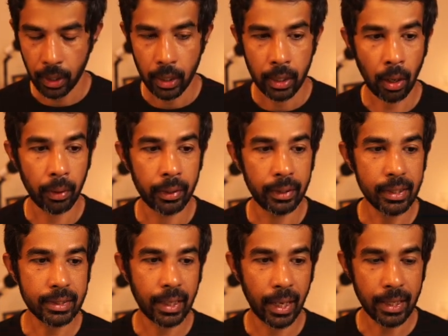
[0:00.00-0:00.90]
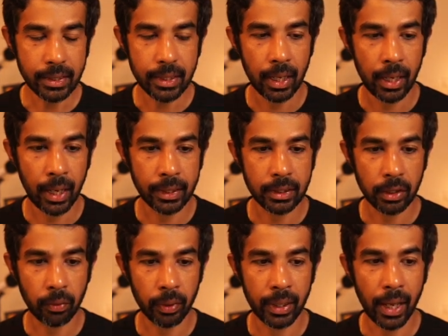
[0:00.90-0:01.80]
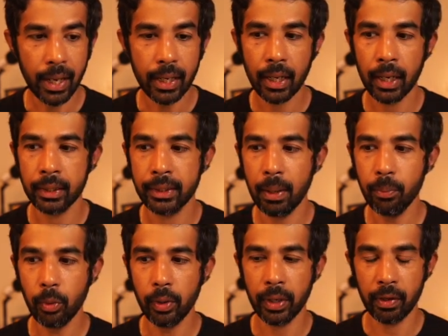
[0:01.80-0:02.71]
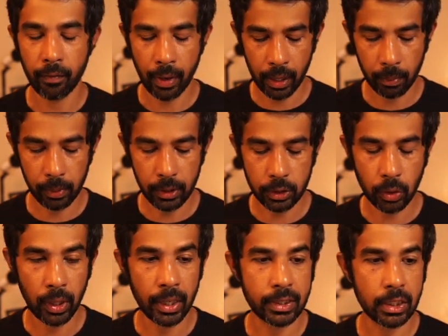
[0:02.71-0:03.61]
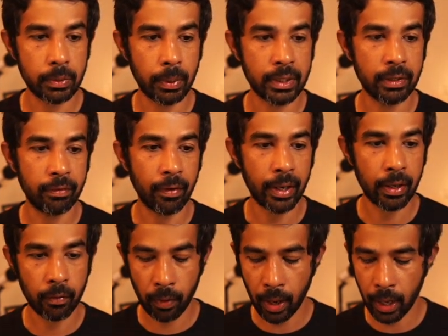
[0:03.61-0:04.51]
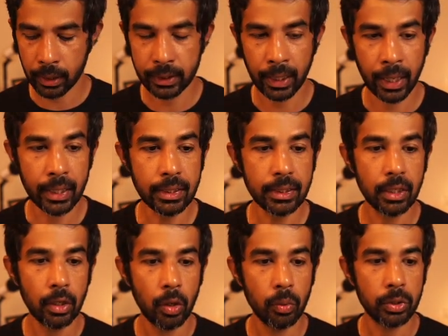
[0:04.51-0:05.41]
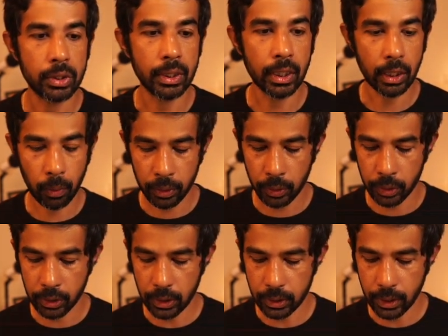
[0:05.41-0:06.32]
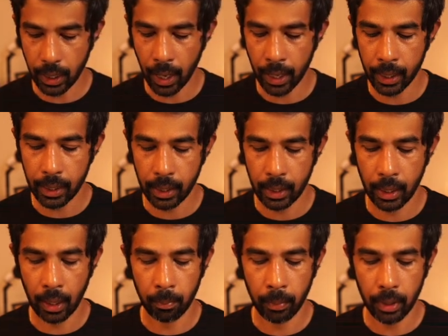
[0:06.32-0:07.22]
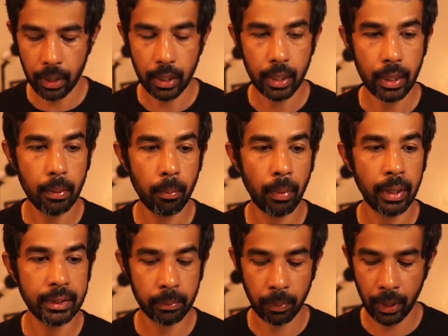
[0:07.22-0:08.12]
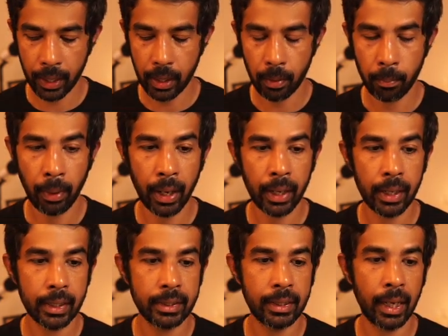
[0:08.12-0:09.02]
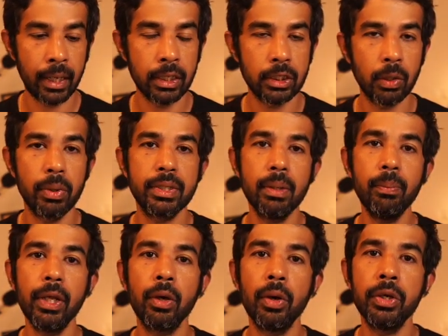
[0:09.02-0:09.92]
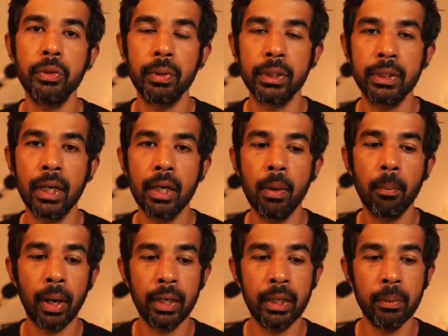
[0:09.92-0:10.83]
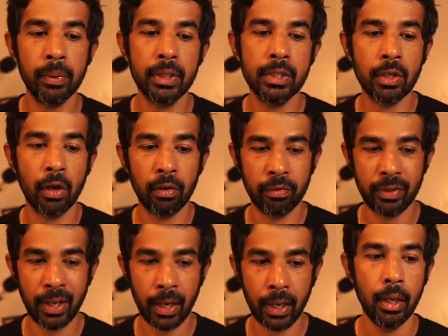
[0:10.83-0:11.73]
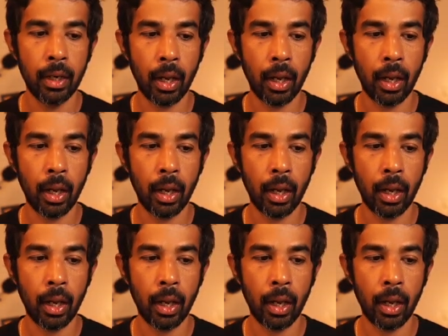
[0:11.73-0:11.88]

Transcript: Now in this case, let's create a temporary variable. So let's specify var tens, which is equal to just the i number multiplied by 10. So we're simply going to return multiples of 10.